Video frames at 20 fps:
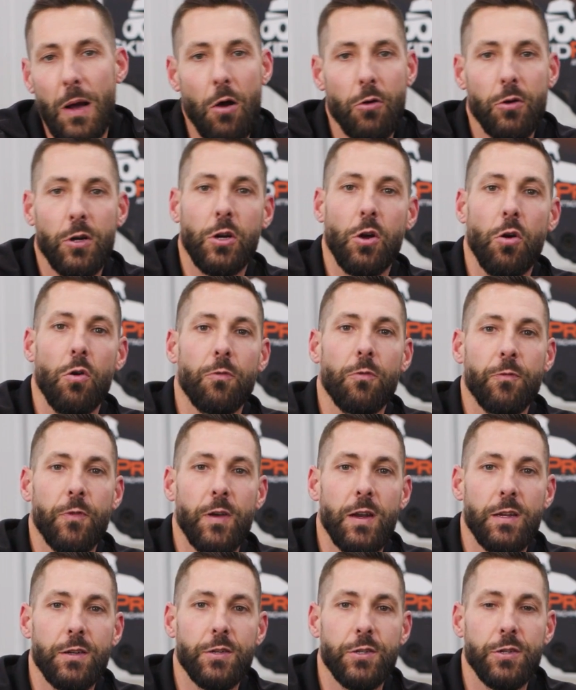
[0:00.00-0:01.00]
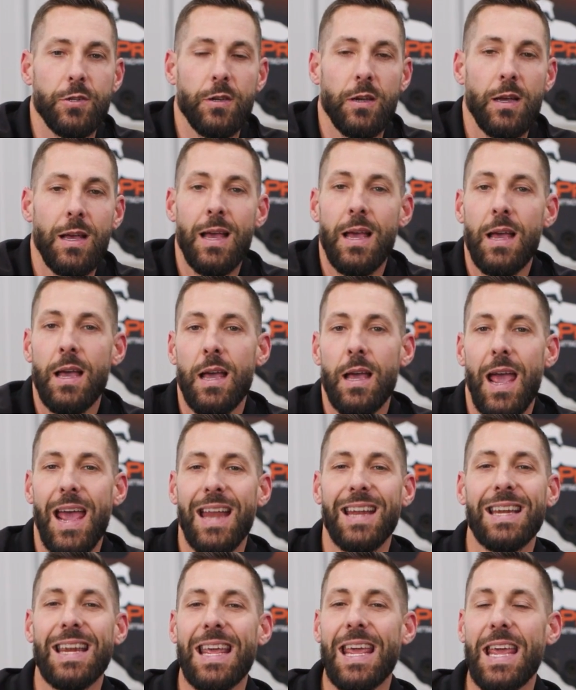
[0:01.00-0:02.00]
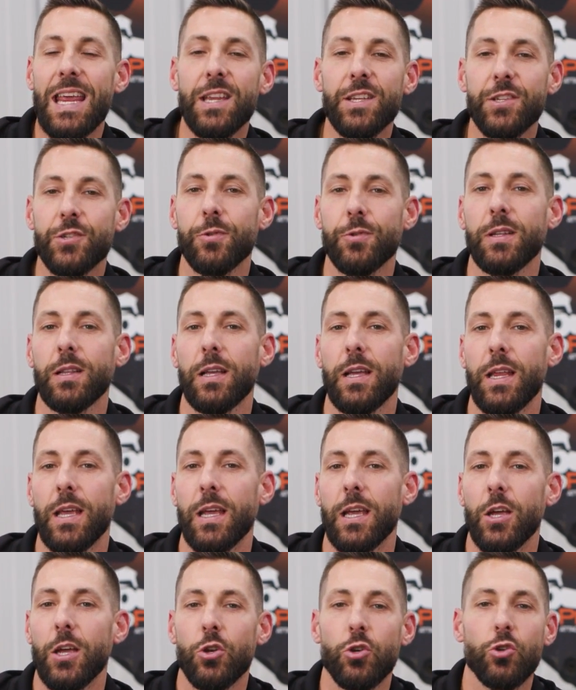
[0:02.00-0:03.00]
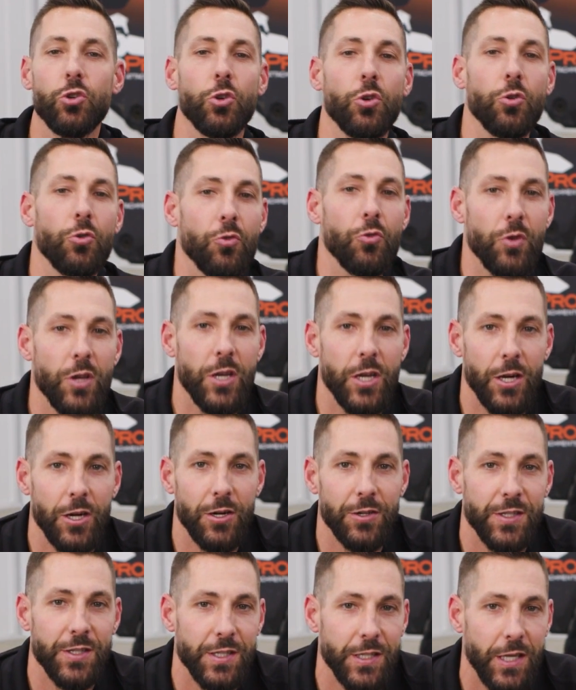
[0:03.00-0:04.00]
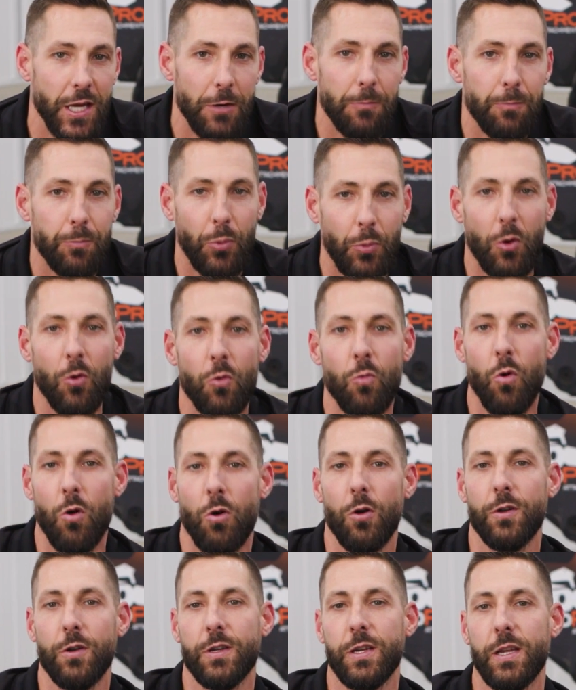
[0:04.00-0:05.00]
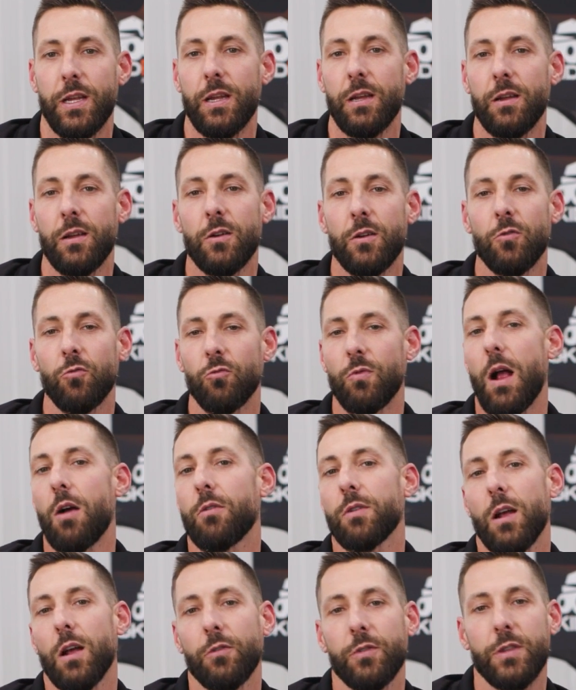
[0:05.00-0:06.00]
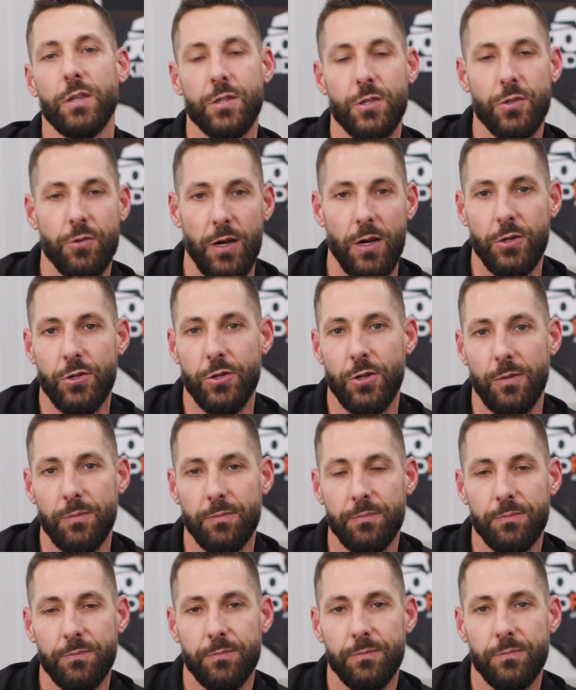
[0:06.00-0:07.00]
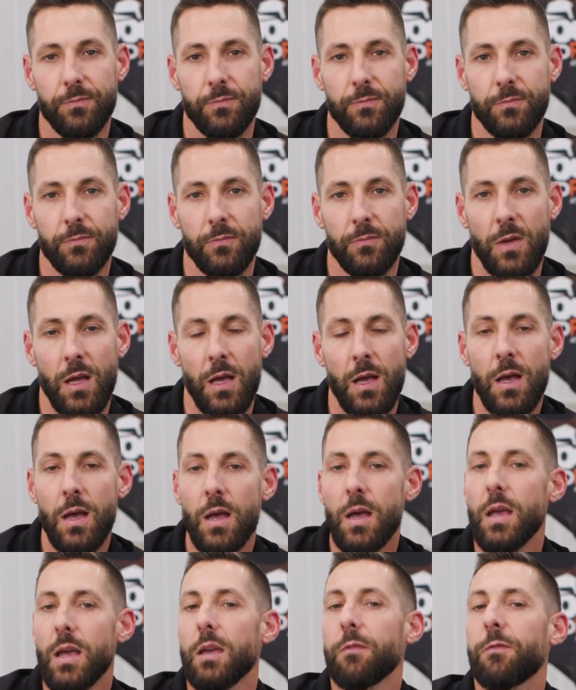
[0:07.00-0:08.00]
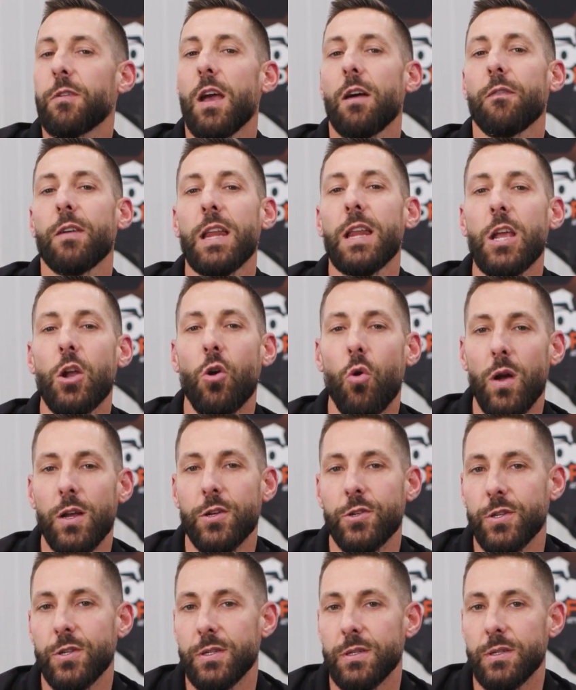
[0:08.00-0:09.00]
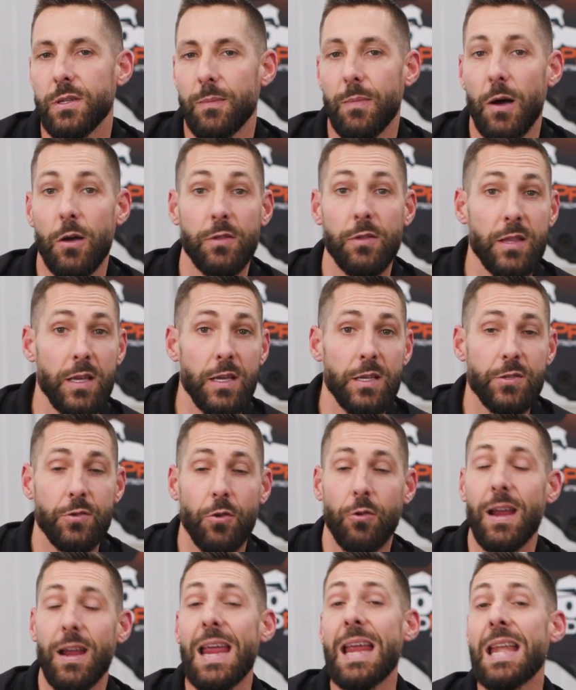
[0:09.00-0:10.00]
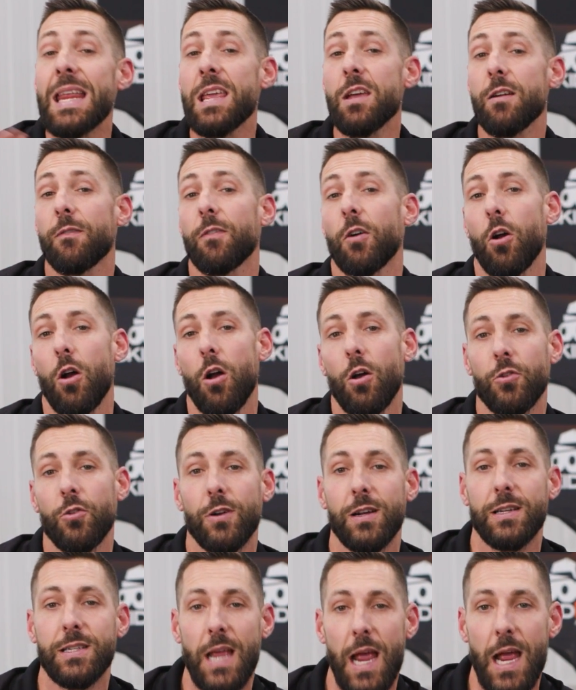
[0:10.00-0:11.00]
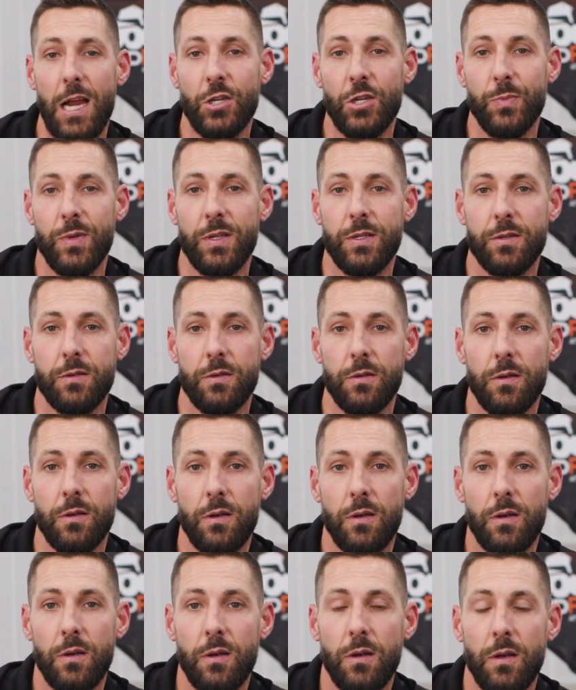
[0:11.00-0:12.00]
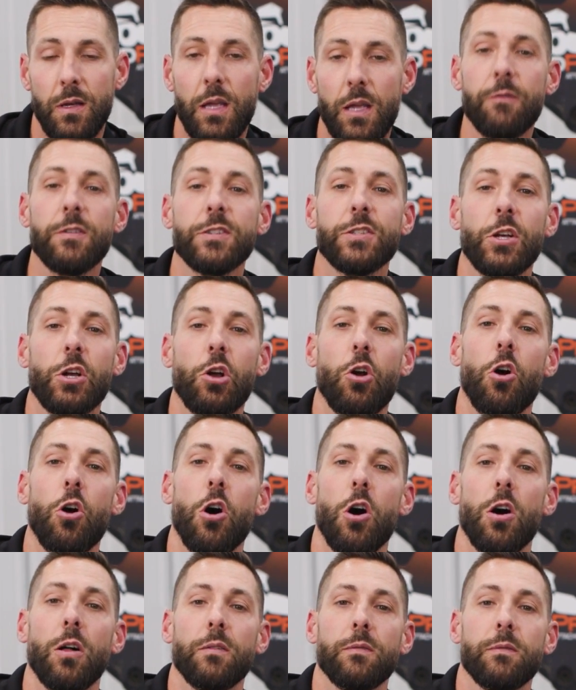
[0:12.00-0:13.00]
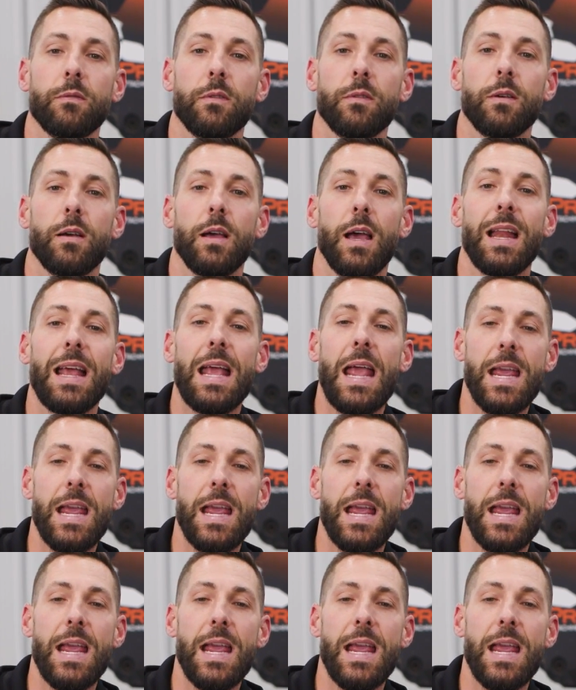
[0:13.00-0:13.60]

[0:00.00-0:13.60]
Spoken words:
powder coat finish, and an industry-leading 2-year Skid Pro warranty round out this trencher. If you have any questions about this or any of our other attachments, give us a call at